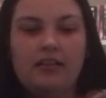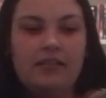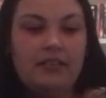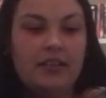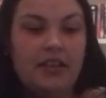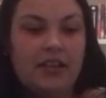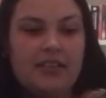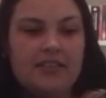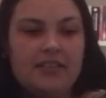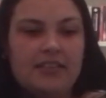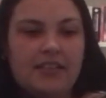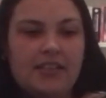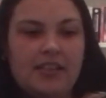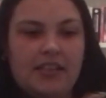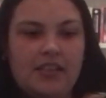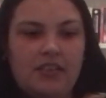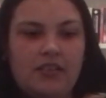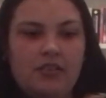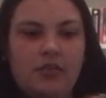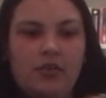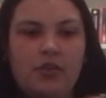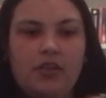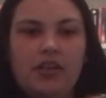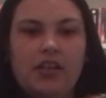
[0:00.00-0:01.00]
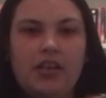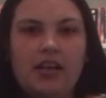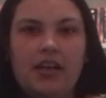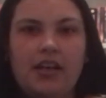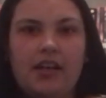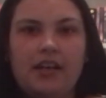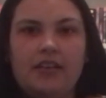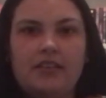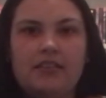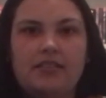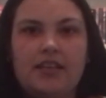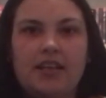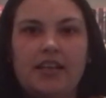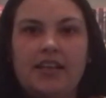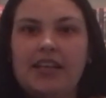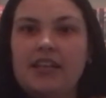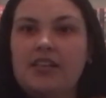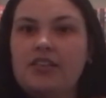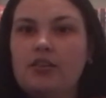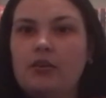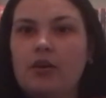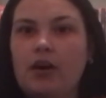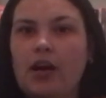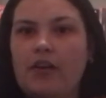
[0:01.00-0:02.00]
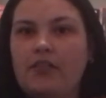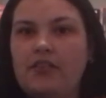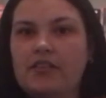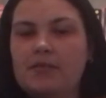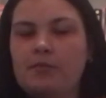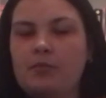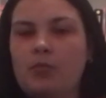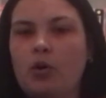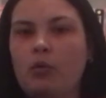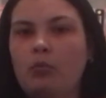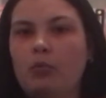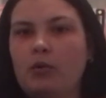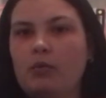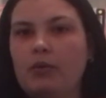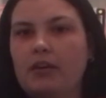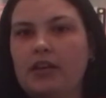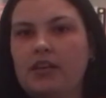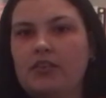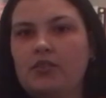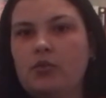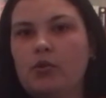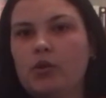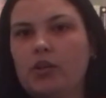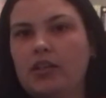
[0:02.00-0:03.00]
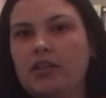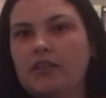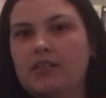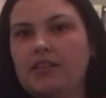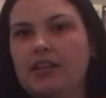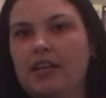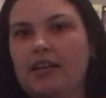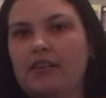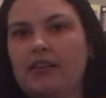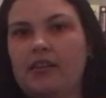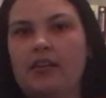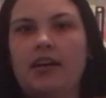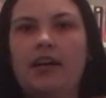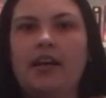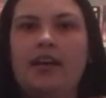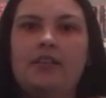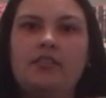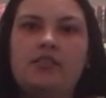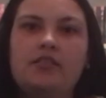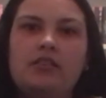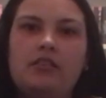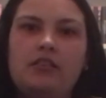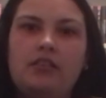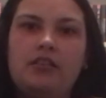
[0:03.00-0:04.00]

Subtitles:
Yuki and Akito have this moment where they're talking together, and